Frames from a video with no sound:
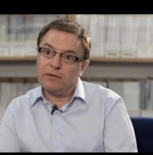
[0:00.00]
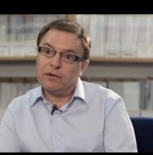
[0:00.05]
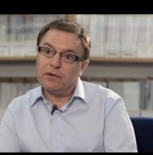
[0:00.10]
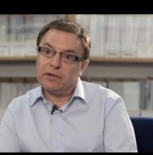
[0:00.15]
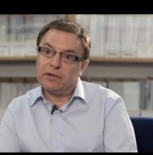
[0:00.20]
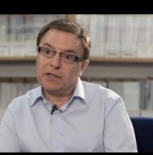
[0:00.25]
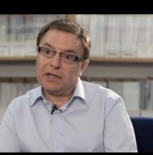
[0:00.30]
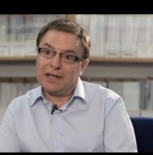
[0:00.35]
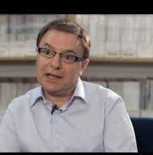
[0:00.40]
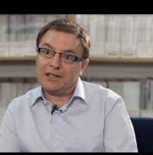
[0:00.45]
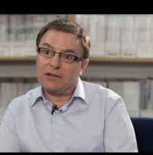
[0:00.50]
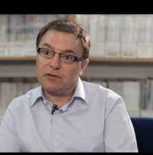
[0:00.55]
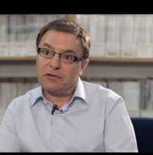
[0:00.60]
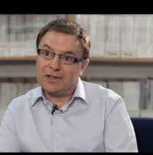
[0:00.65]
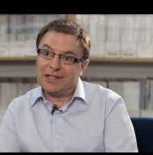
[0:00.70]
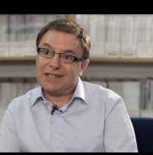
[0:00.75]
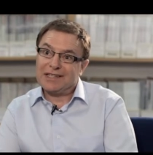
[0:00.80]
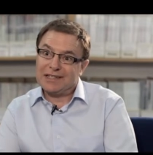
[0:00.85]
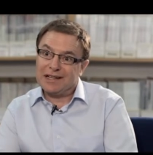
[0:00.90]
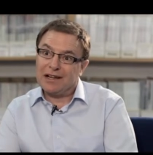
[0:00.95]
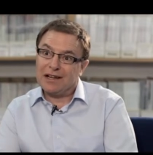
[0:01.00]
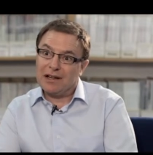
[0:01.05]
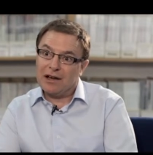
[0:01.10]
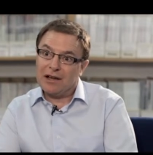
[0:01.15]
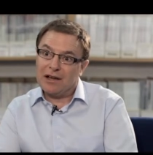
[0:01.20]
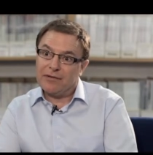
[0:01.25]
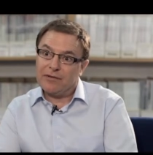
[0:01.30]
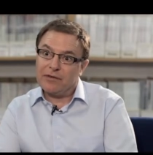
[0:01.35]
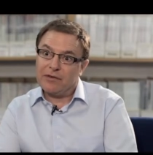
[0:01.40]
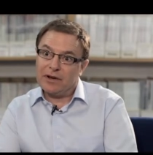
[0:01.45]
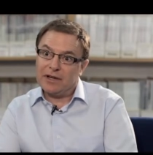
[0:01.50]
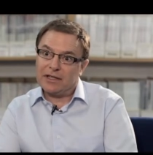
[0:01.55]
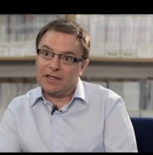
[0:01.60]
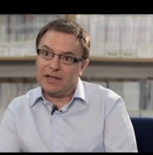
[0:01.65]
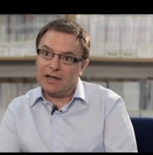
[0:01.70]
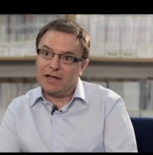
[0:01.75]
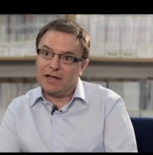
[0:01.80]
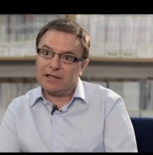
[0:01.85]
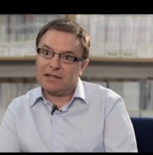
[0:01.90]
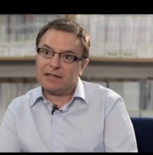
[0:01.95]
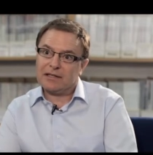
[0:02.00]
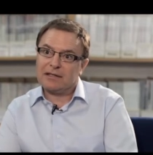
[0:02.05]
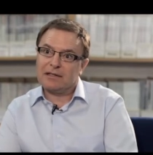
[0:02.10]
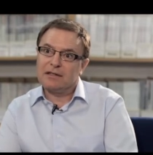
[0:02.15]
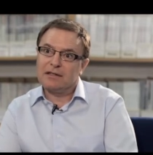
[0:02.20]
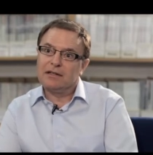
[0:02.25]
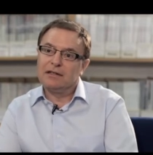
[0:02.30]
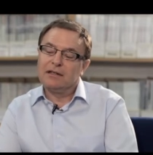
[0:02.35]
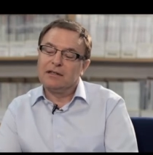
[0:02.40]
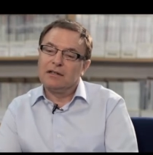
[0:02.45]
fluid test or a salivary test,